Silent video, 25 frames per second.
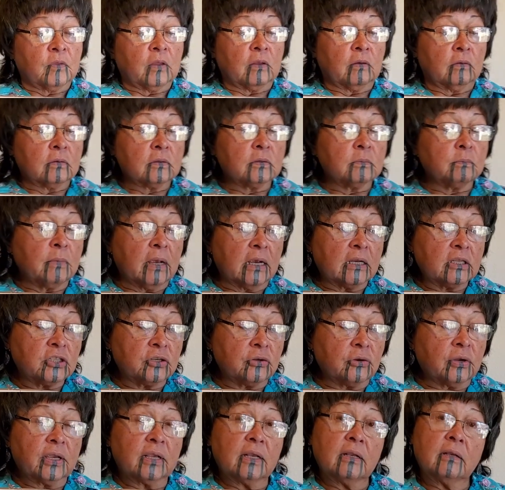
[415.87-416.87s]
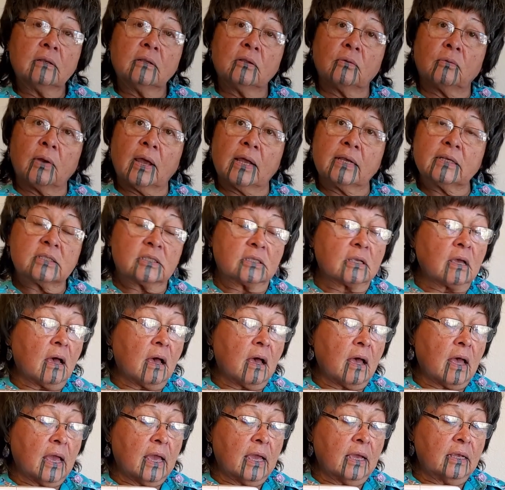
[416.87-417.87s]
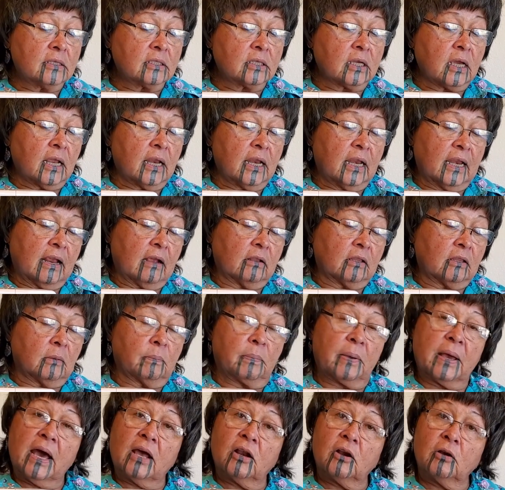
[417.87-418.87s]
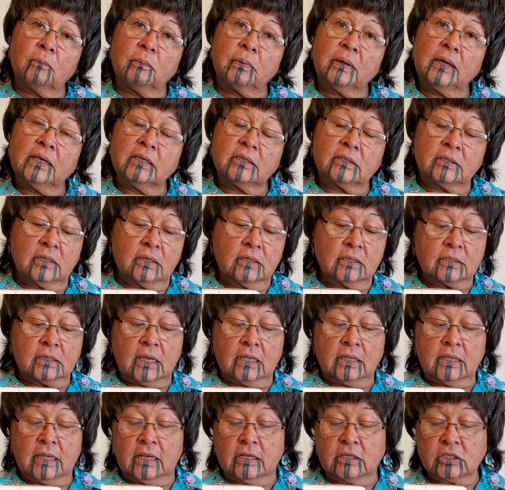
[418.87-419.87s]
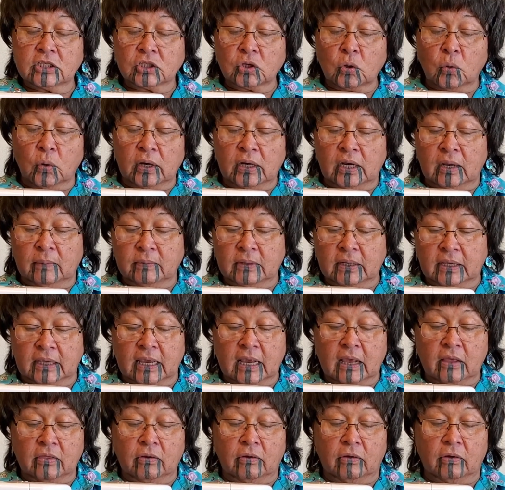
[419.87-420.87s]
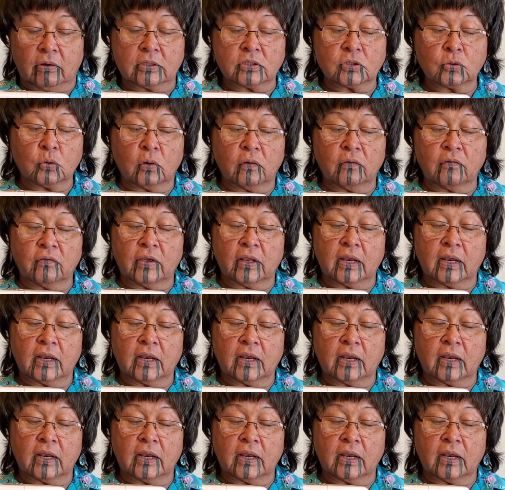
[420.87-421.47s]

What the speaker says: measuring the right size, cutting out the pattern pieces, and then sewing them together, sort of in